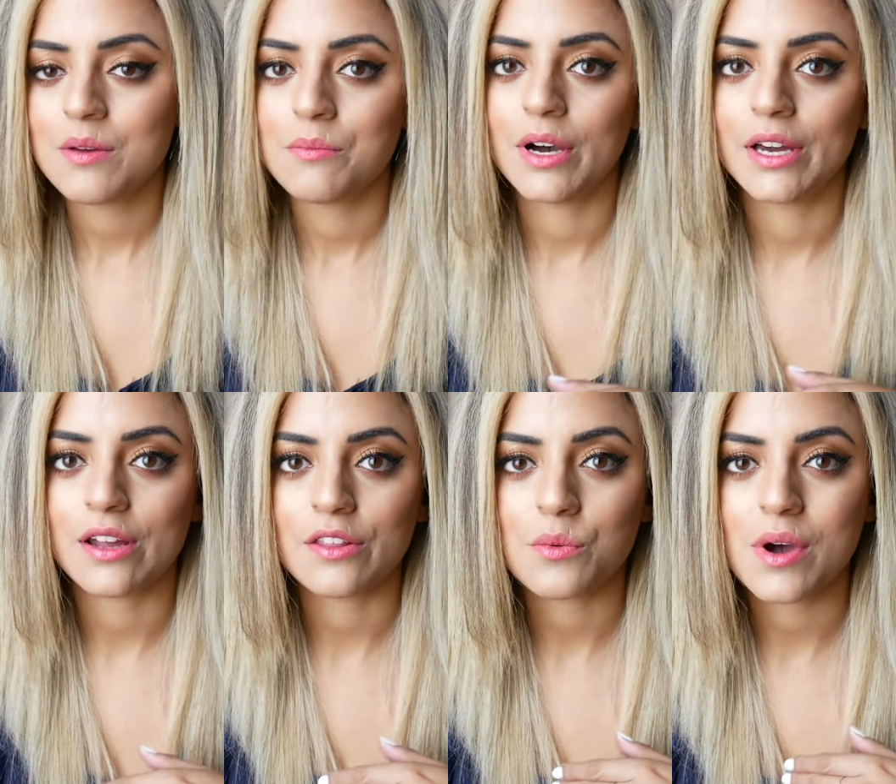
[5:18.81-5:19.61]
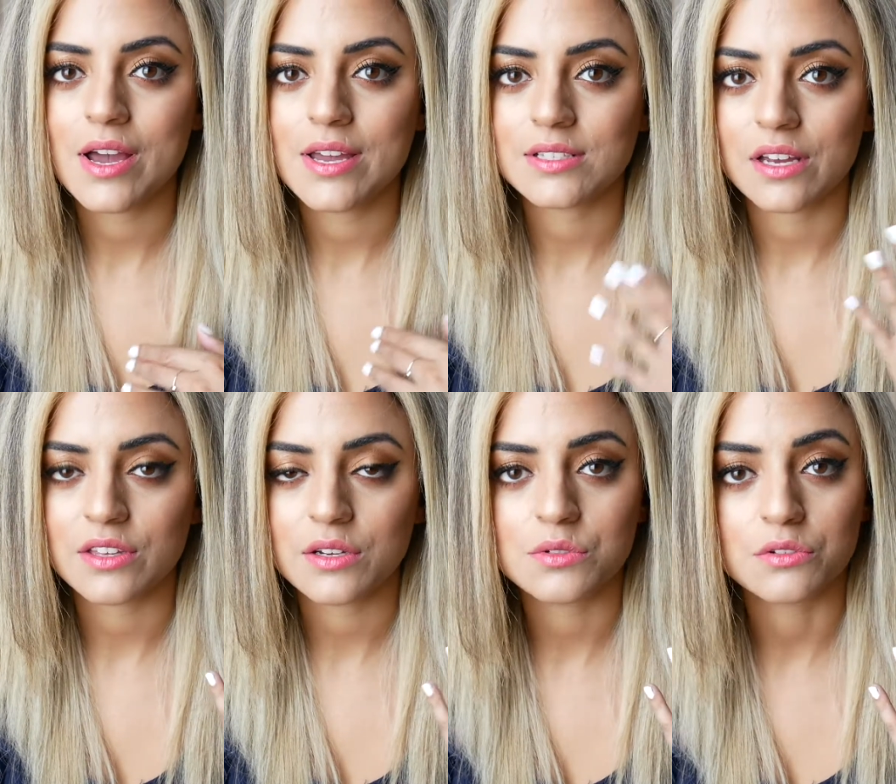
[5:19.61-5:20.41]
But otherwise, I
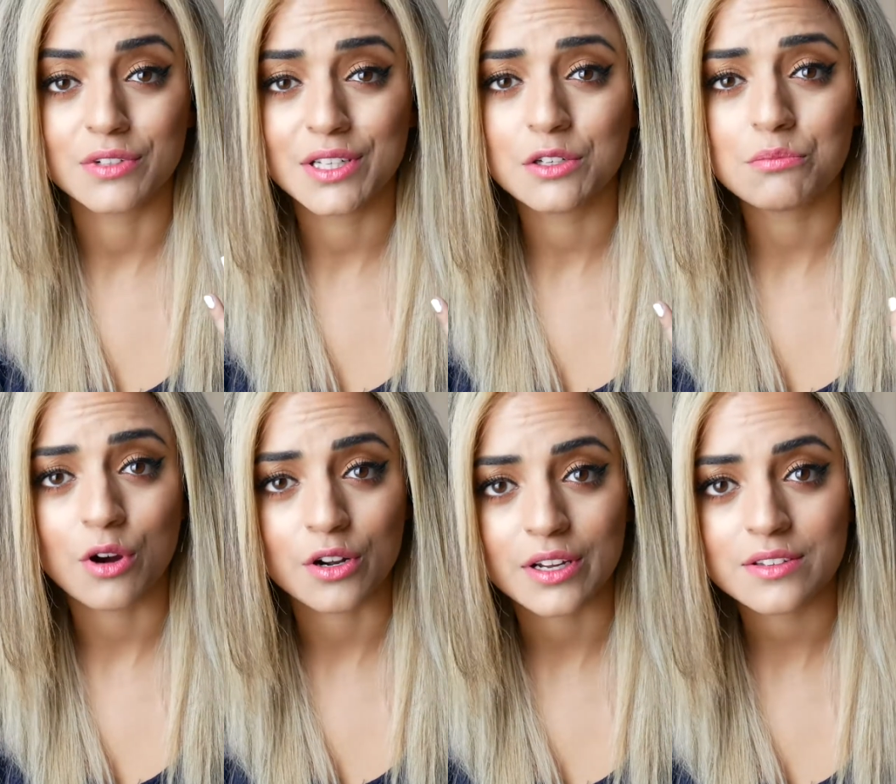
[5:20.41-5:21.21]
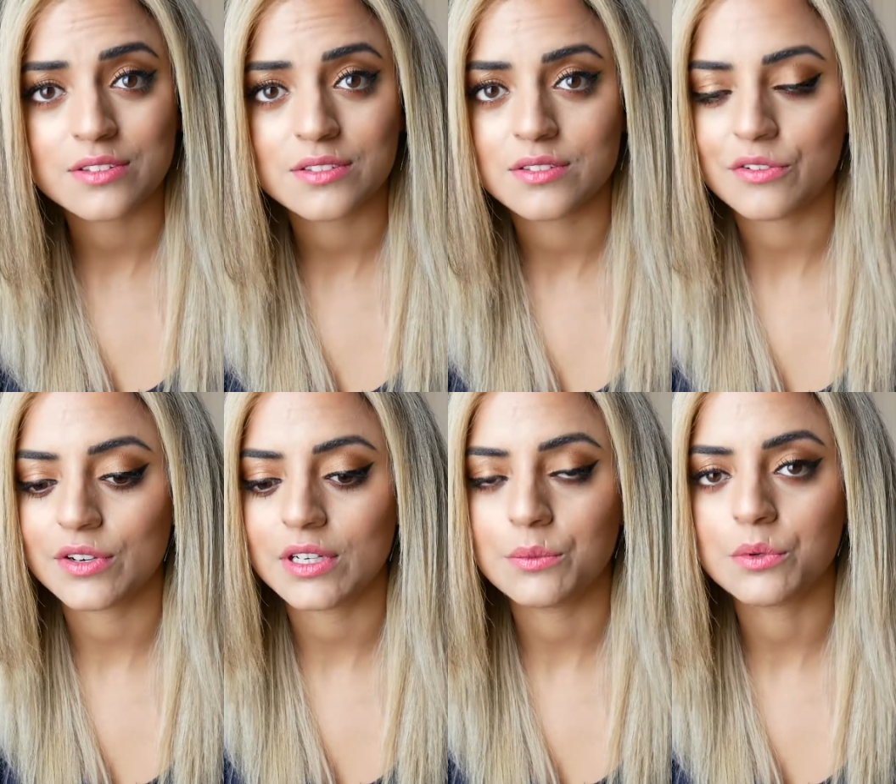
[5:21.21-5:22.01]
think it was a really good product.
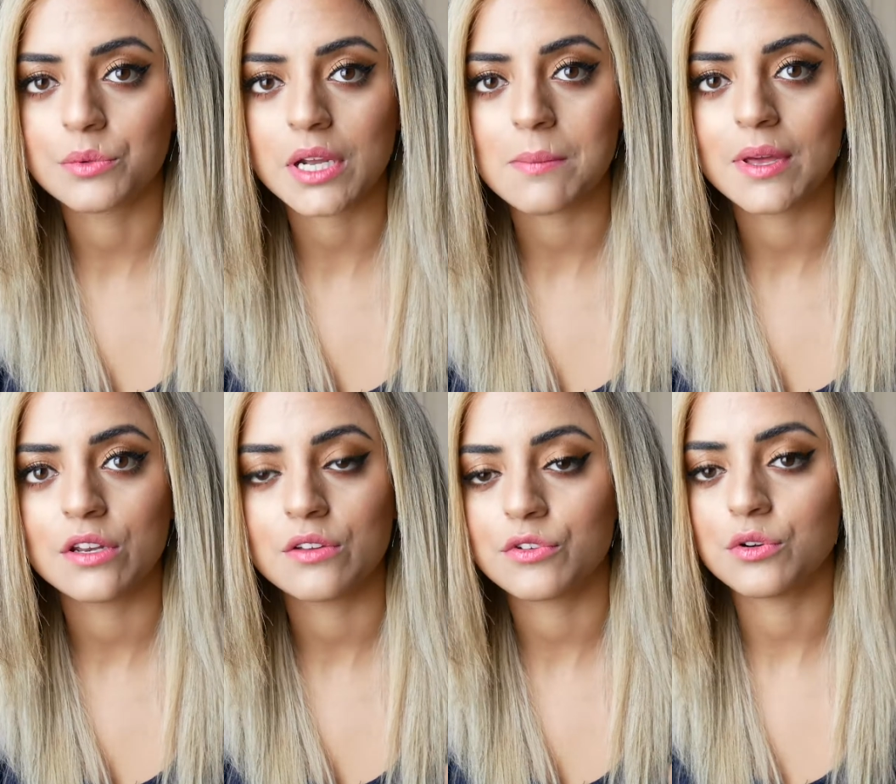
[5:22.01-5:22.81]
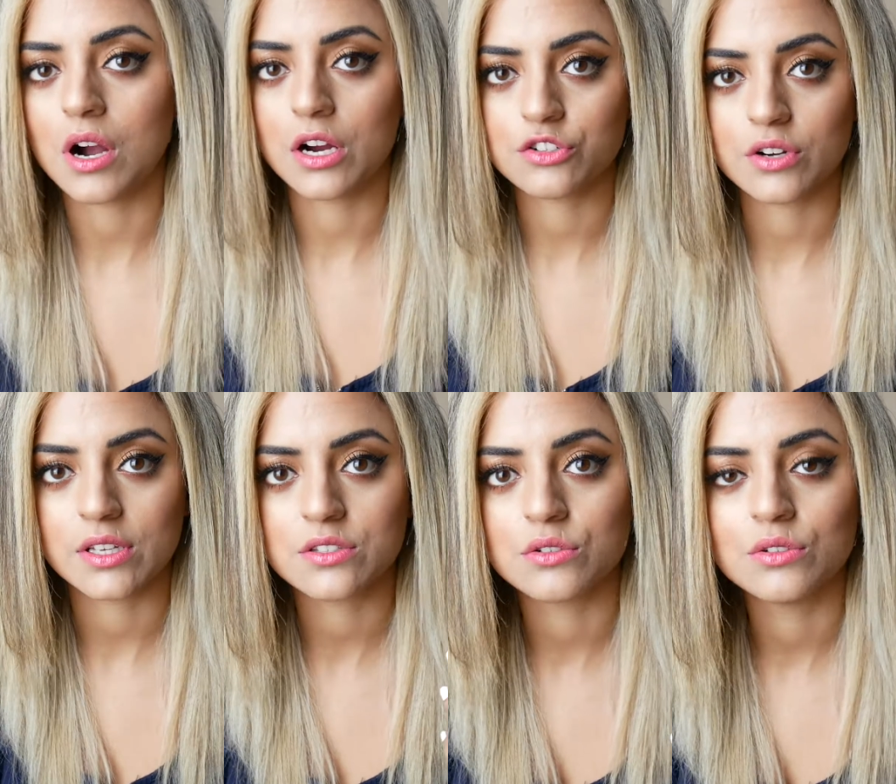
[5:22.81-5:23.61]
Definitely would recommend it if you are
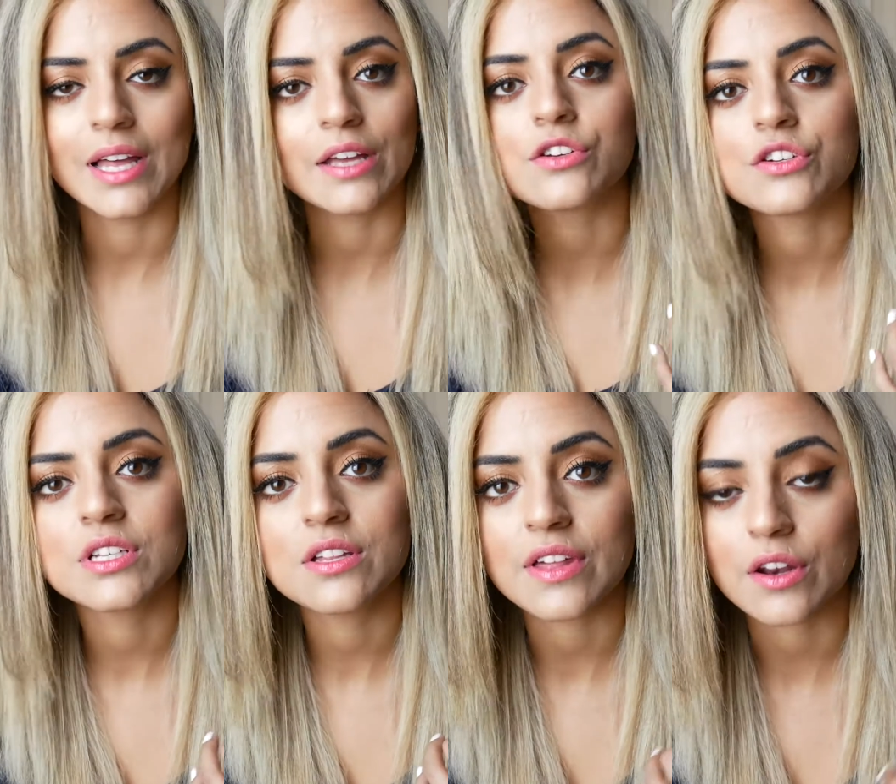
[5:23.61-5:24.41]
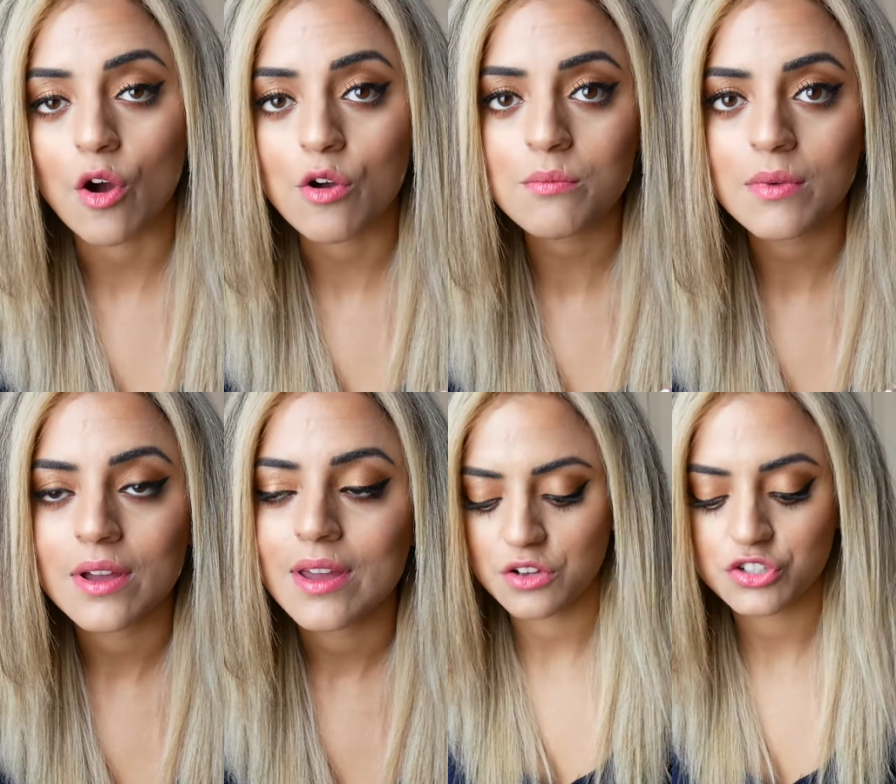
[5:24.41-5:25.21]
trying to lighten your teeth at home.
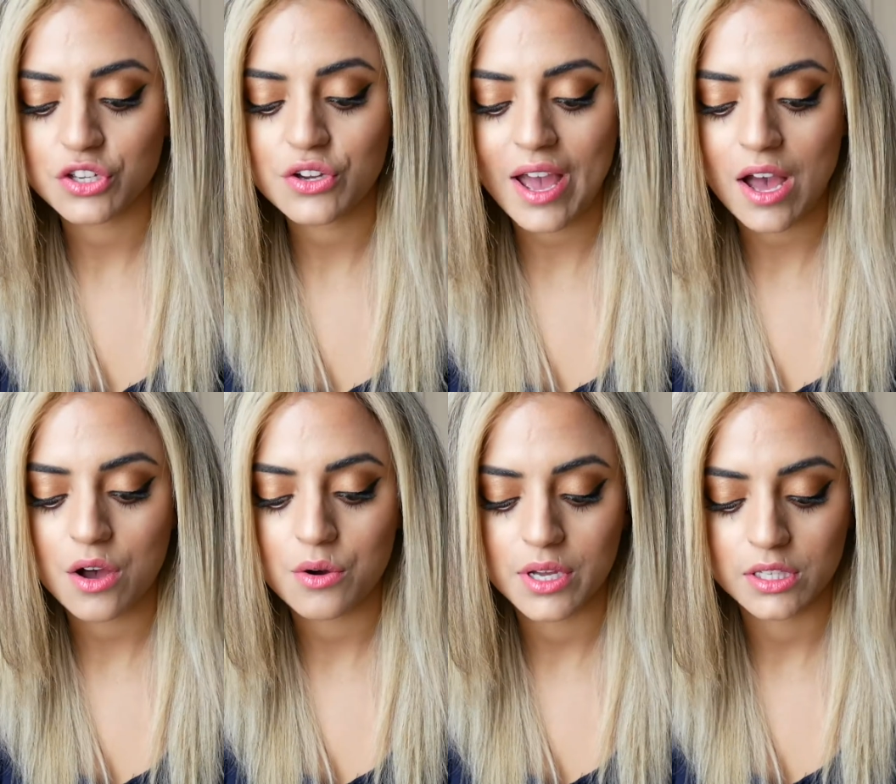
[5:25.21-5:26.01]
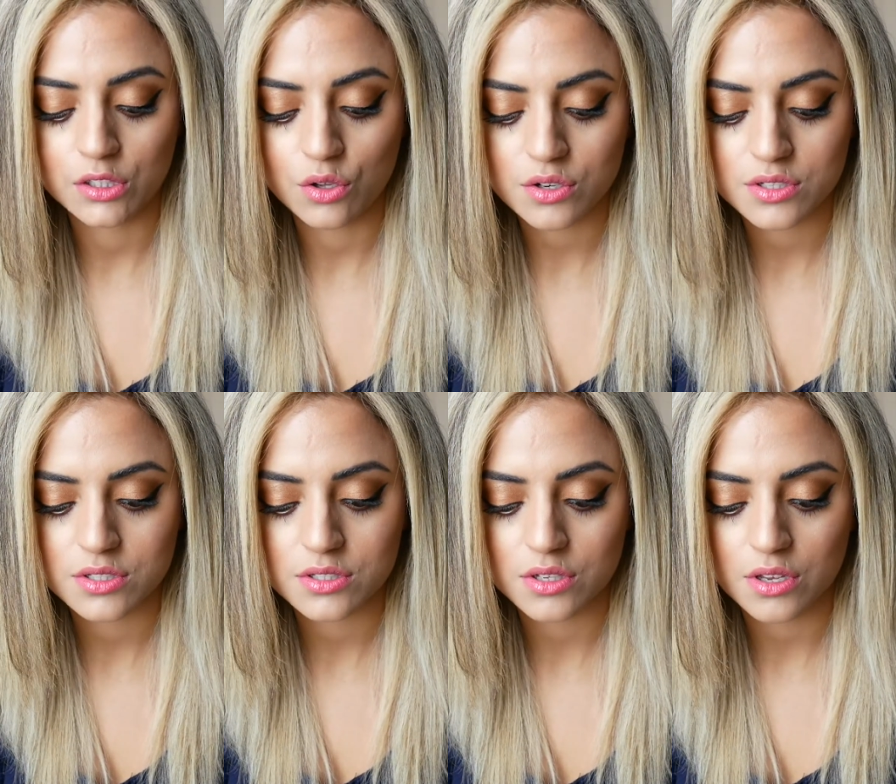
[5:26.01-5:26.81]
I'll show you how it
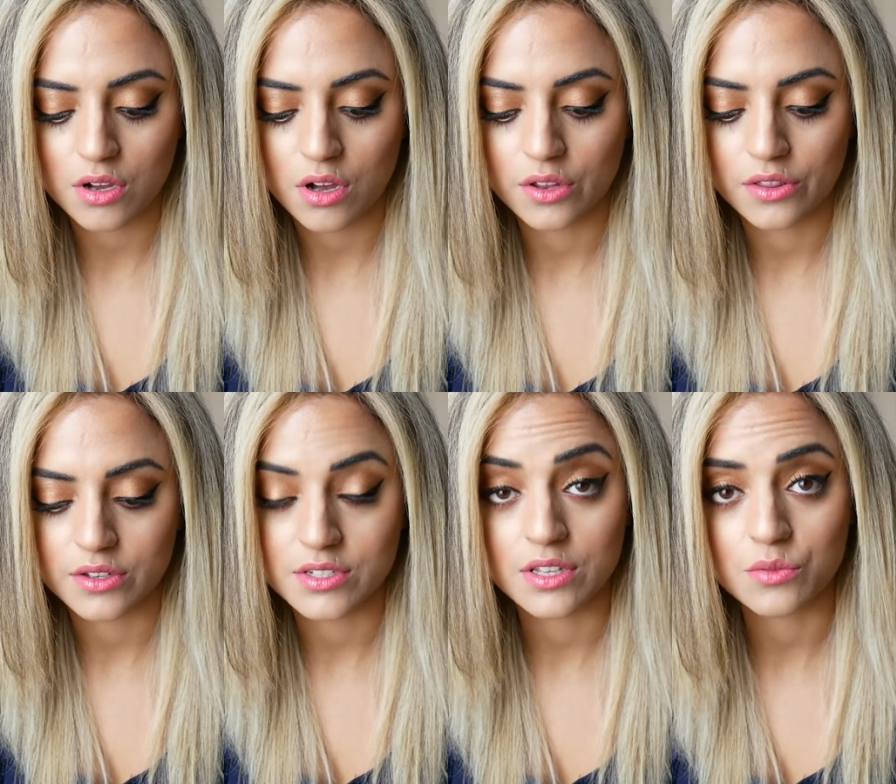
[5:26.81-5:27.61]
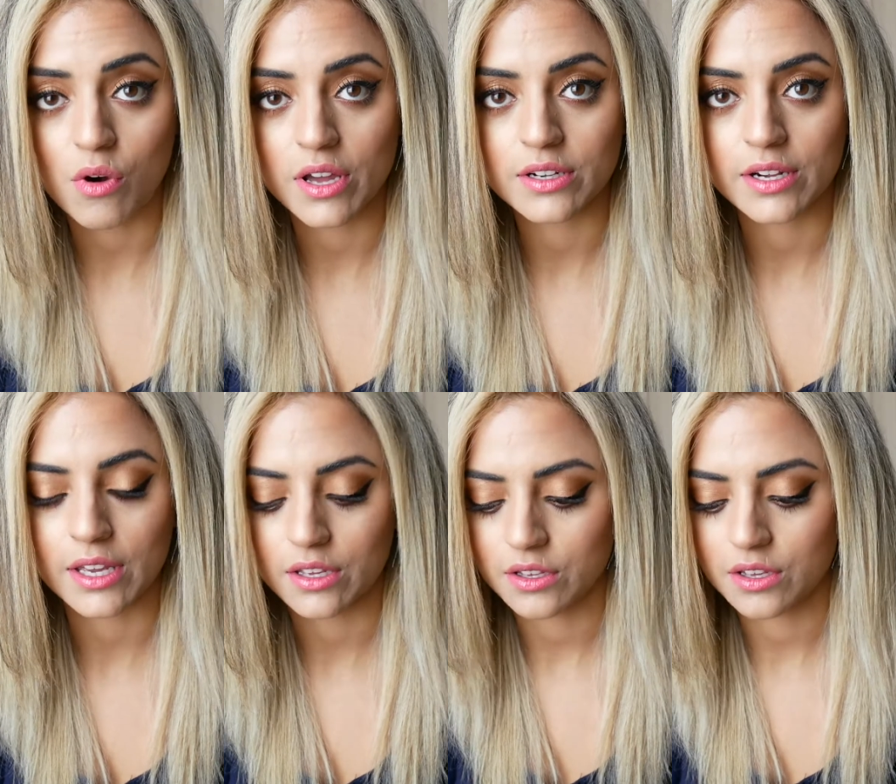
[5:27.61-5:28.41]
looks on the teeth
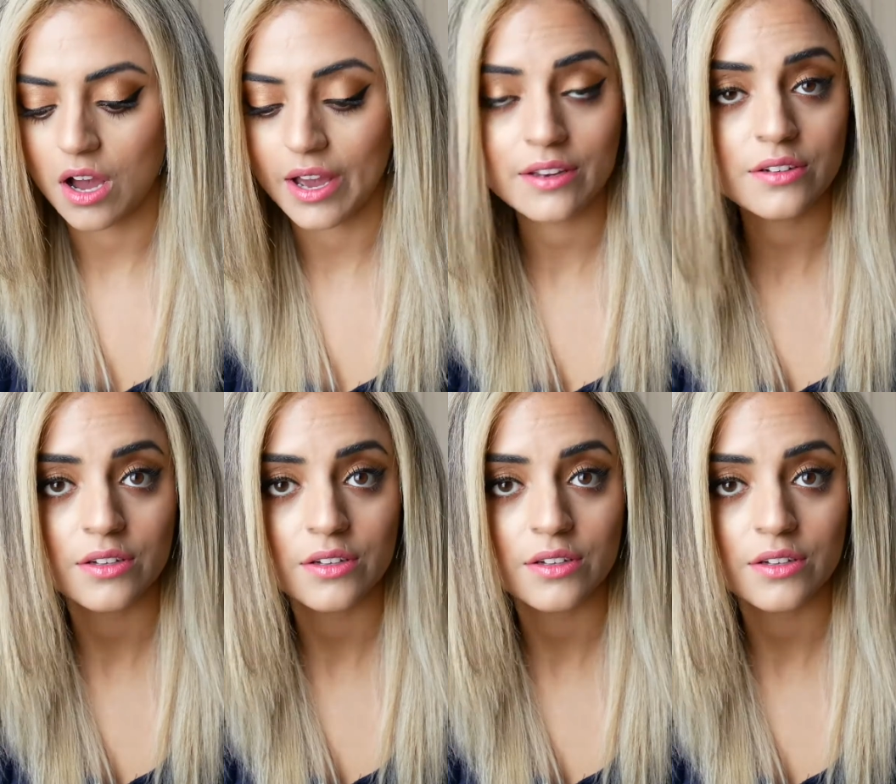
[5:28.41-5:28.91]
whitening guide.